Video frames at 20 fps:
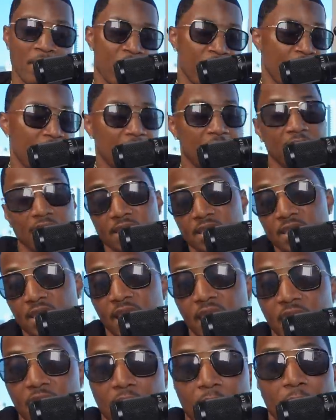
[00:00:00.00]
If I'd have listened
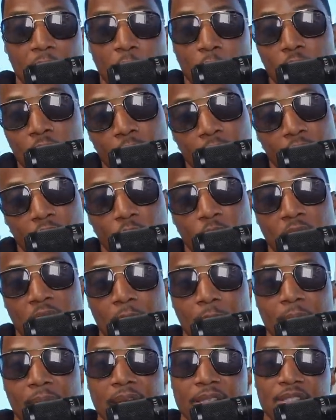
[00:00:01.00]
to him, I wouldn't be
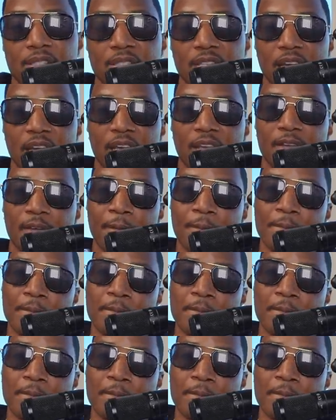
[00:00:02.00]
where I'm at today.